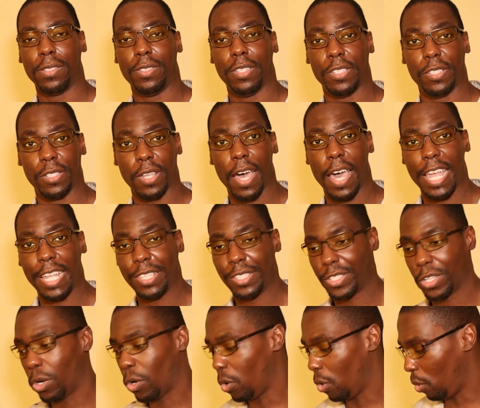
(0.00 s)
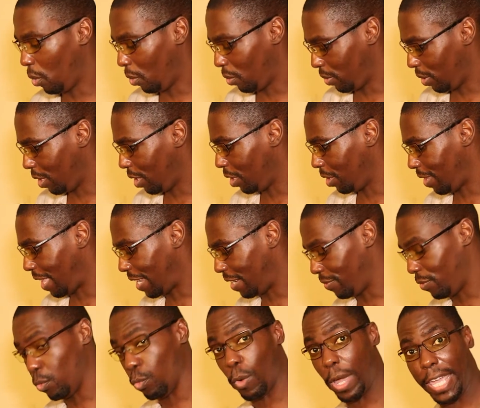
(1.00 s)
designed to hold a lot
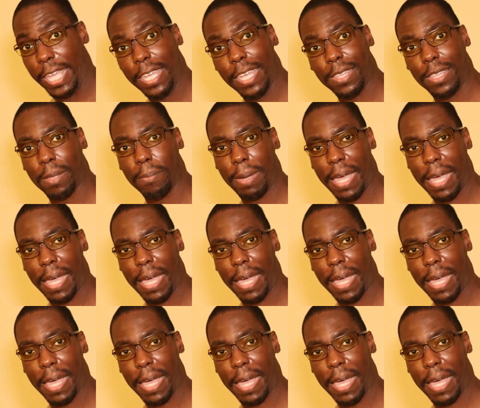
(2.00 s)
of weight in the